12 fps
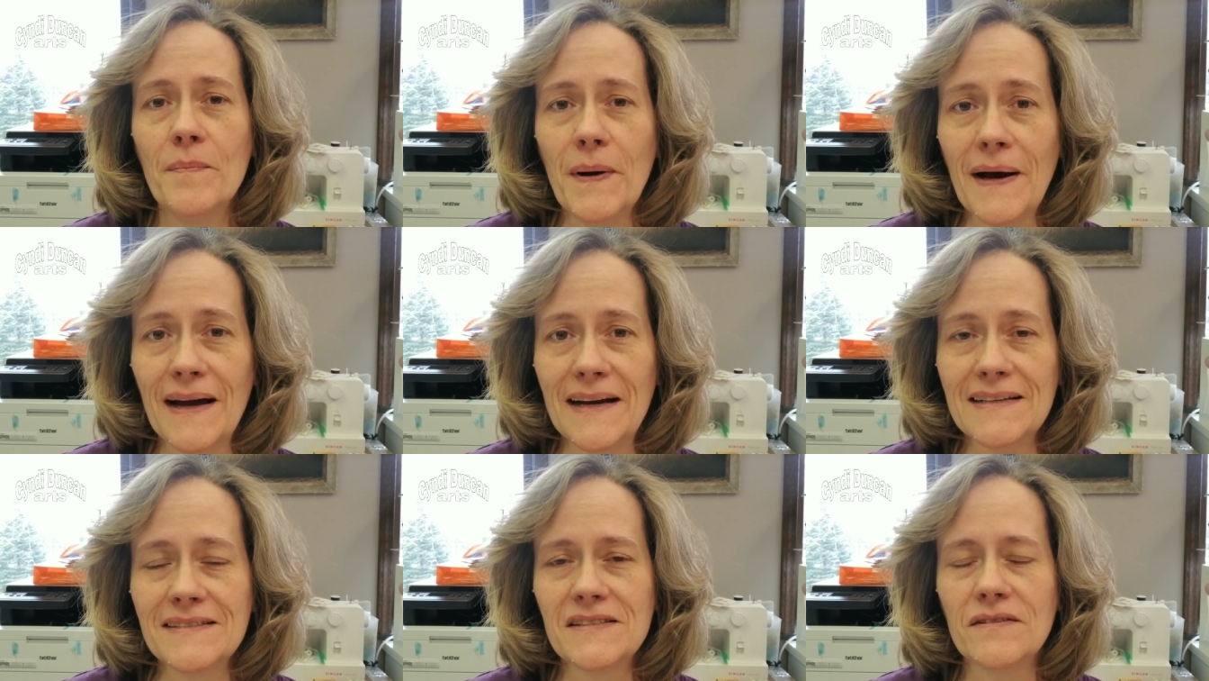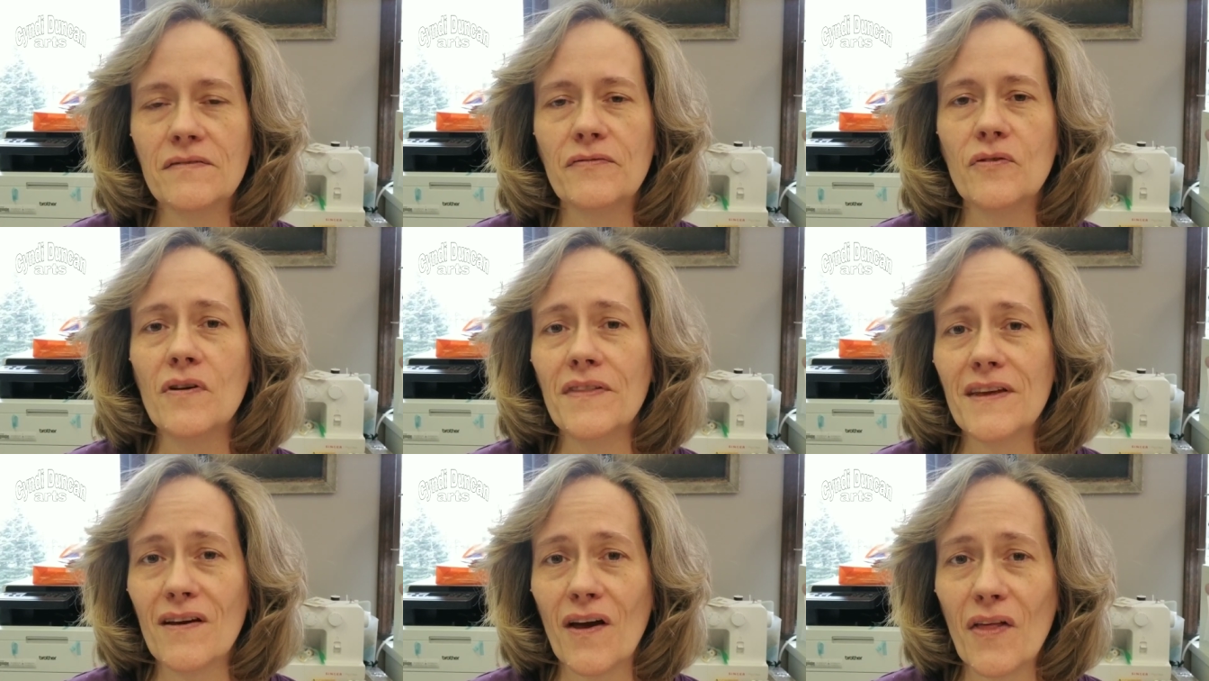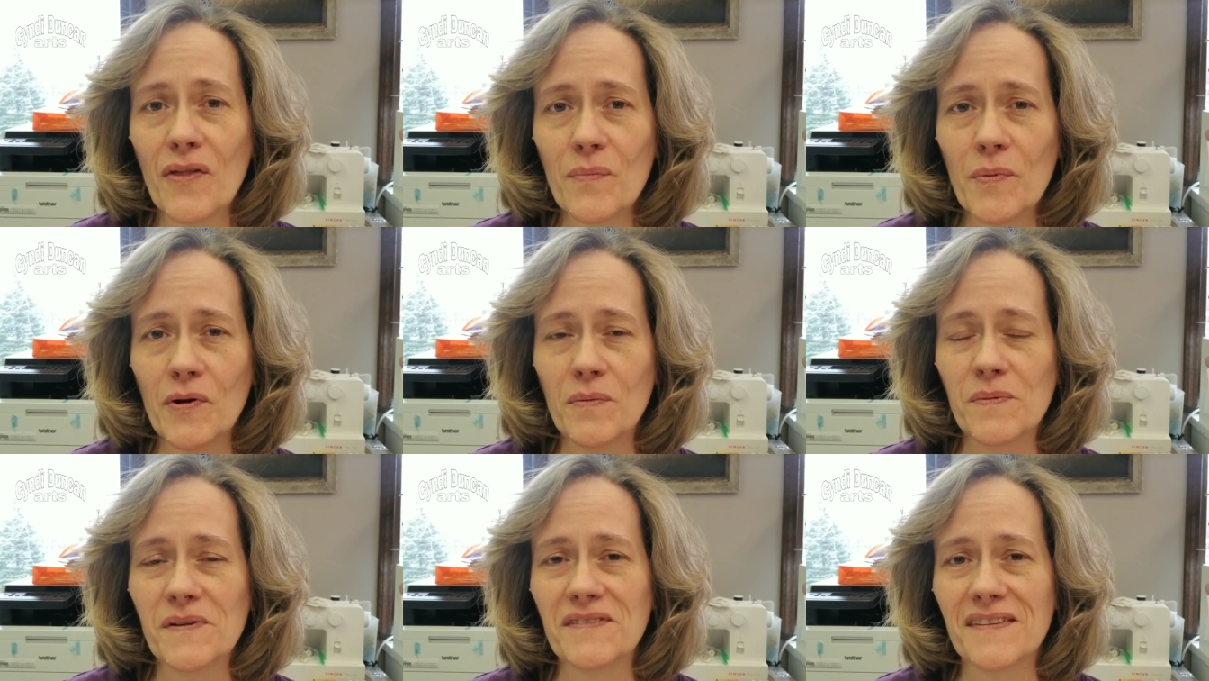But for all the other
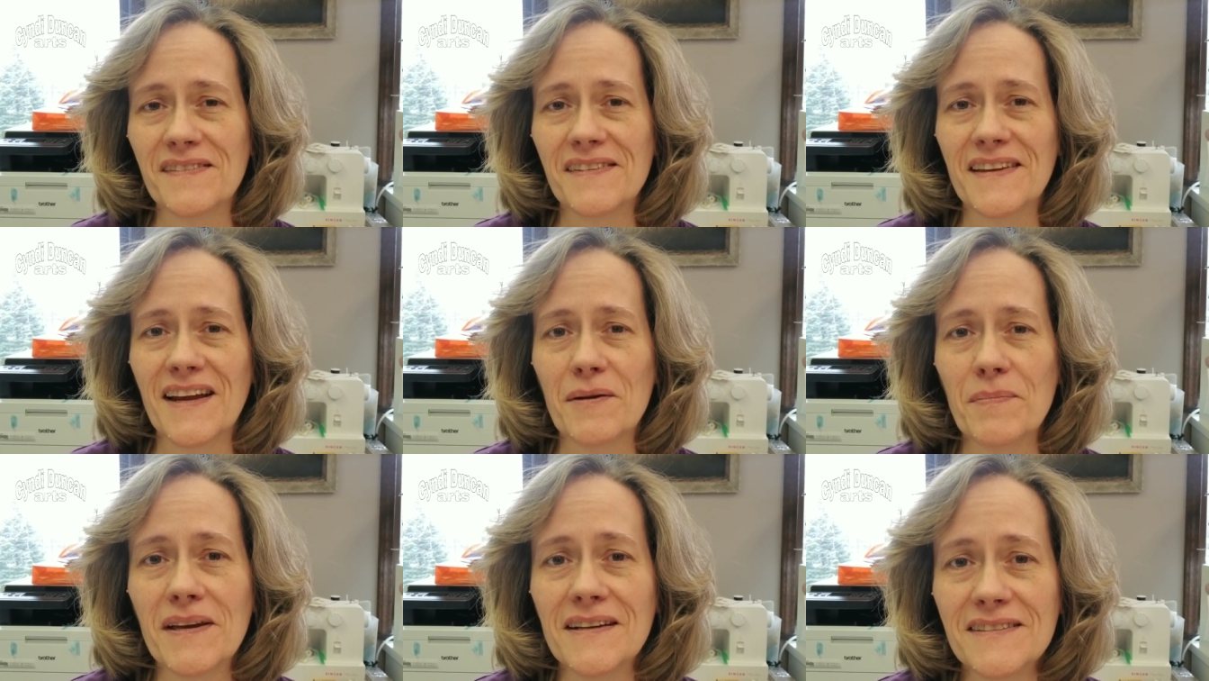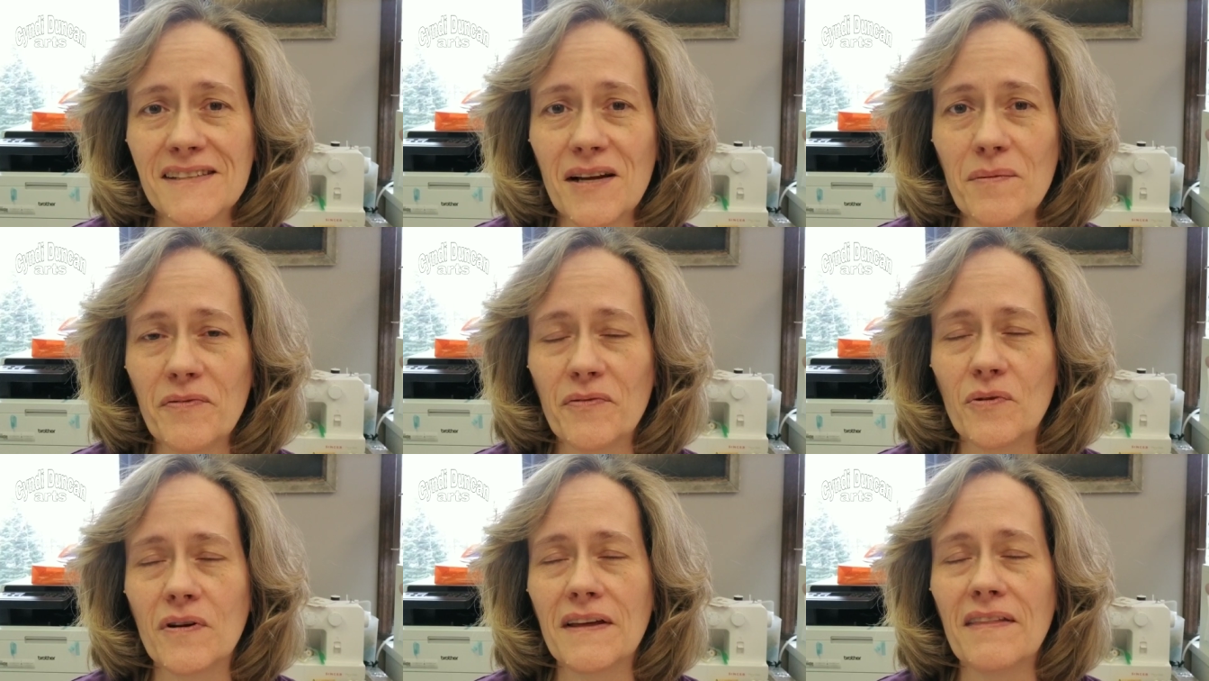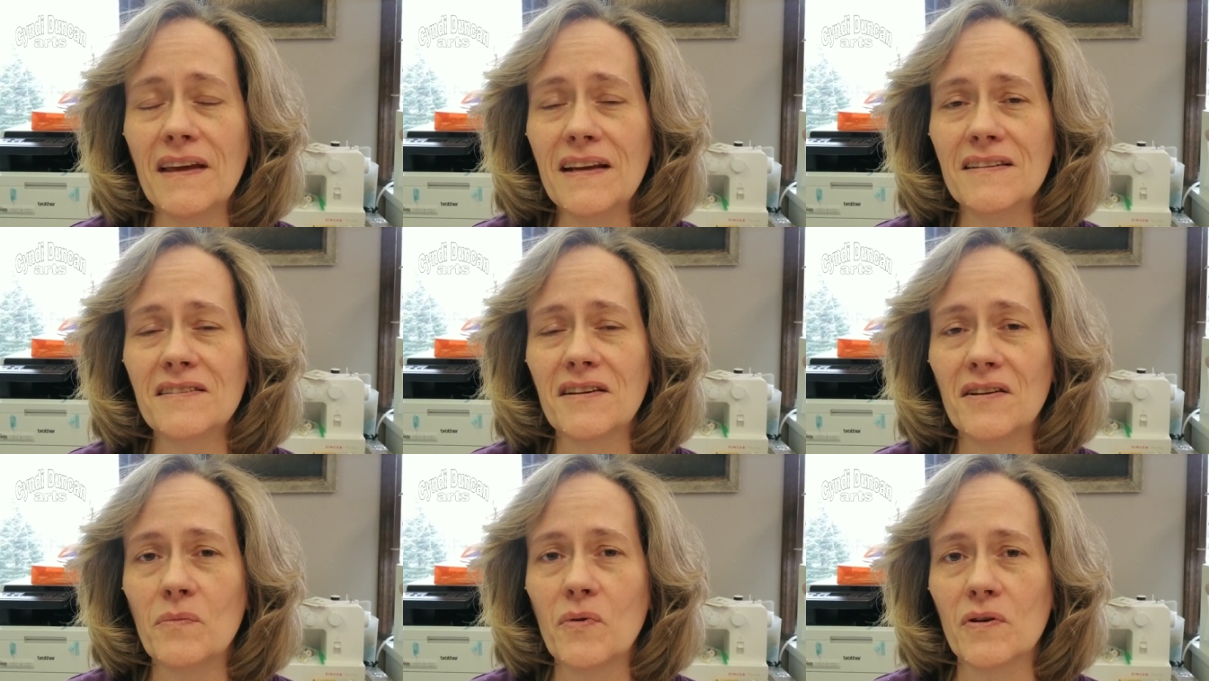purposes that I picked it up for, I think it's
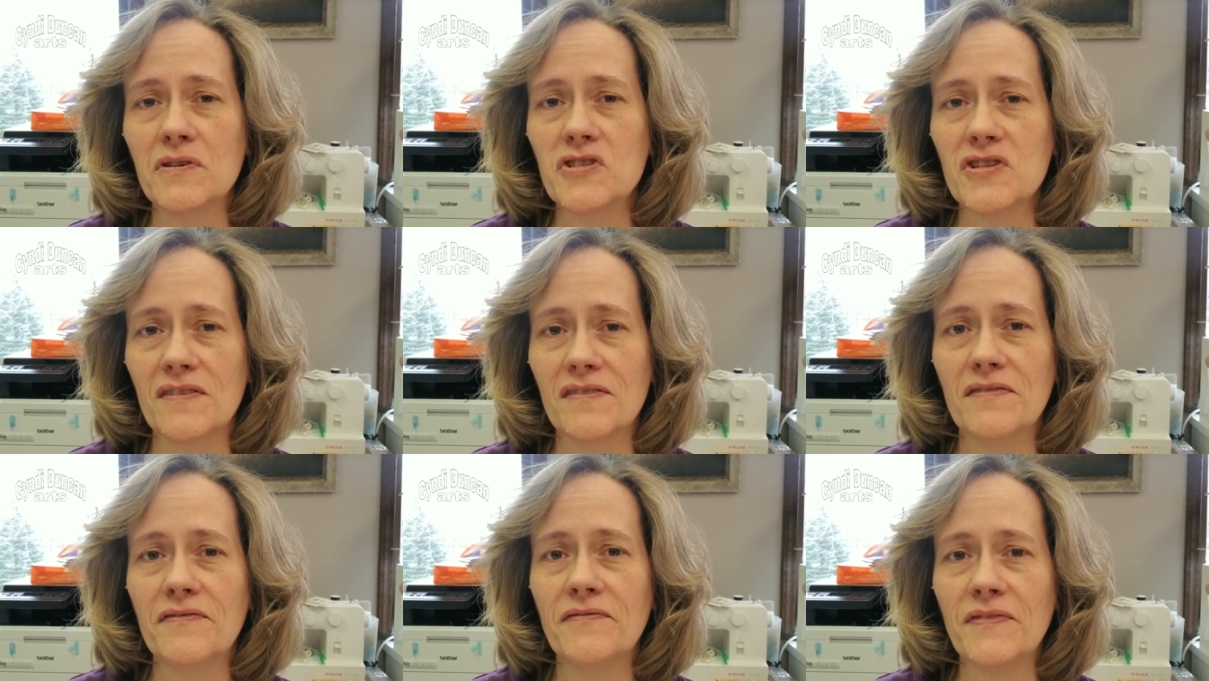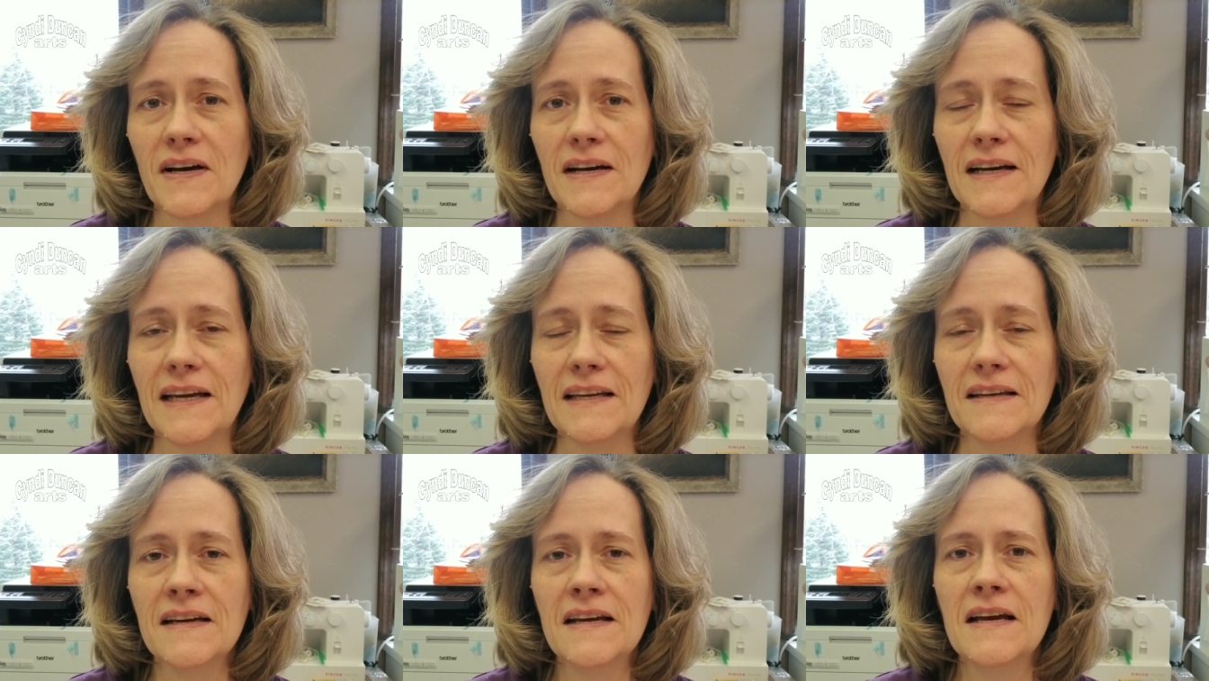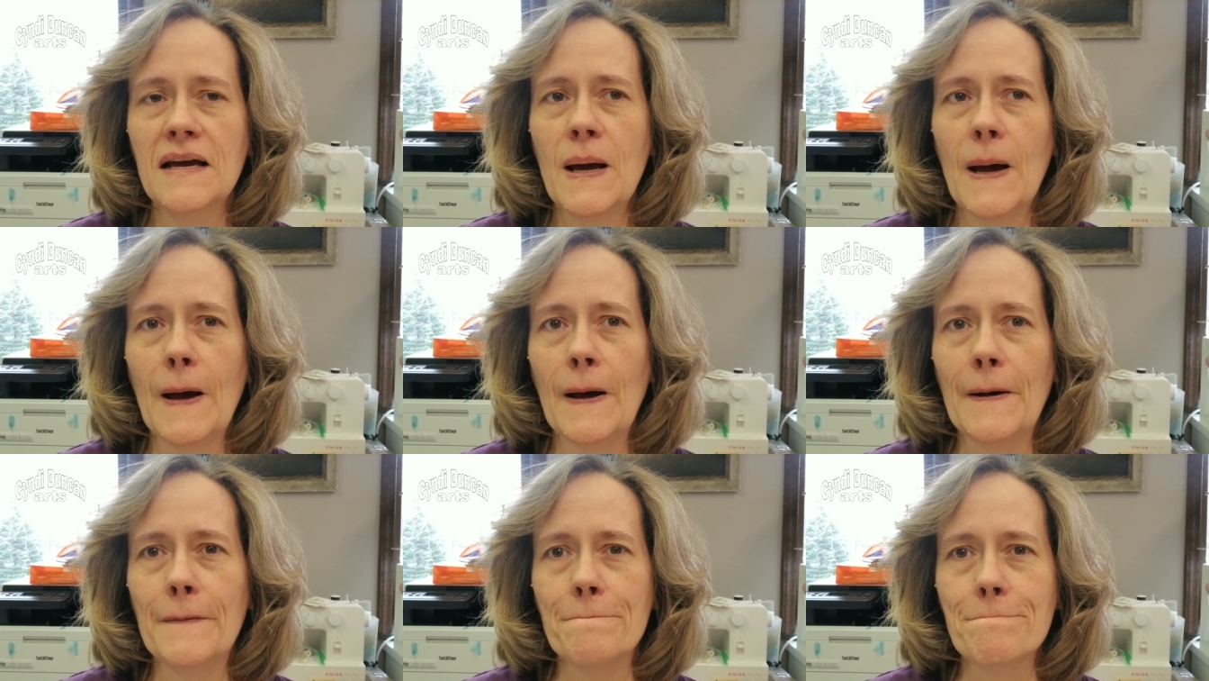going to work just fine.
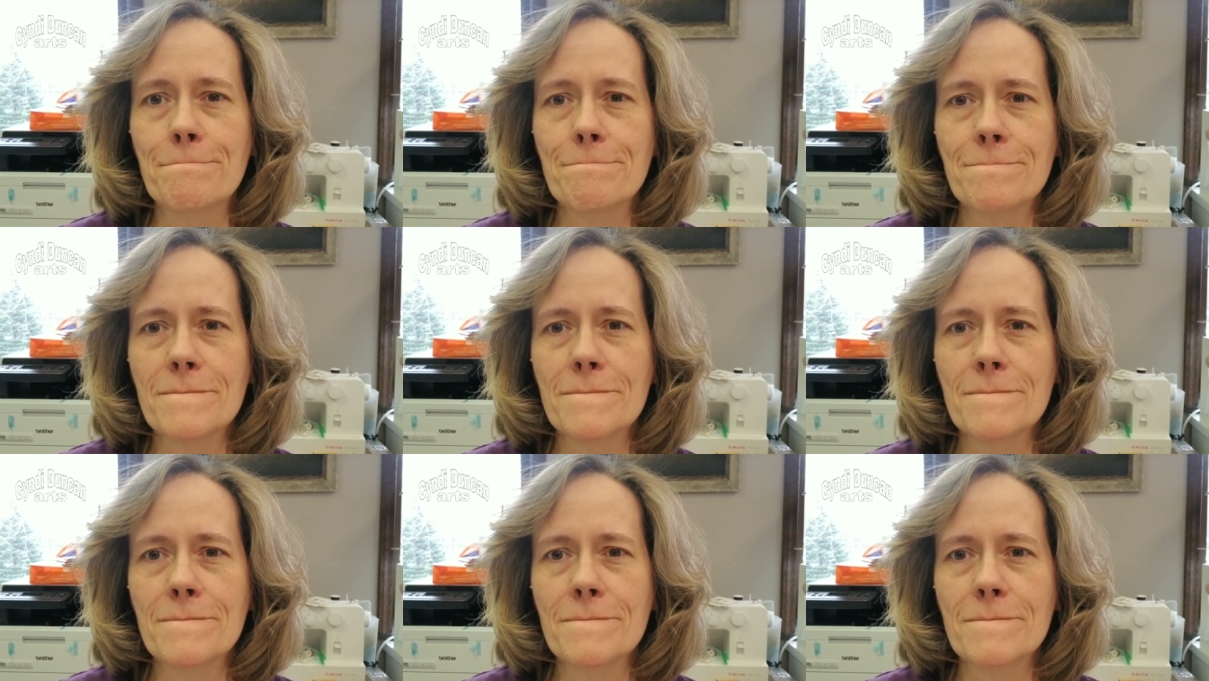Um,